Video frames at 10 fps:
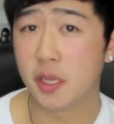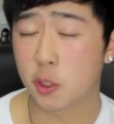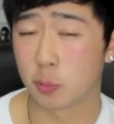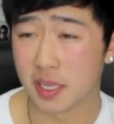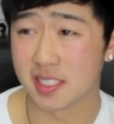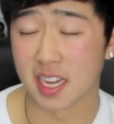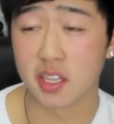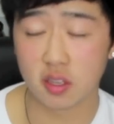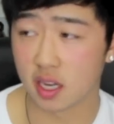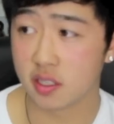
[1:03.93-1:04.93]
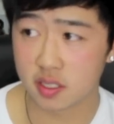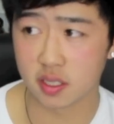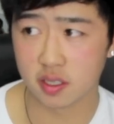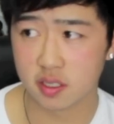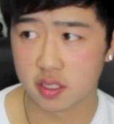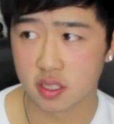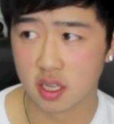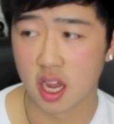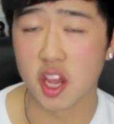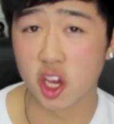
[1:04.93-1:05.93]
Bitch, please, are you, are you serious?
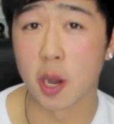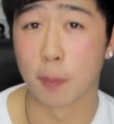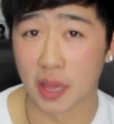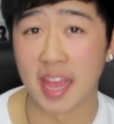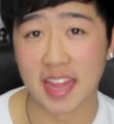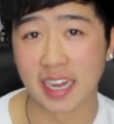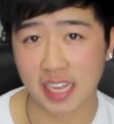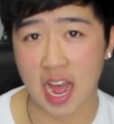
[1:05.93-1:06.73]
Are you gonna play that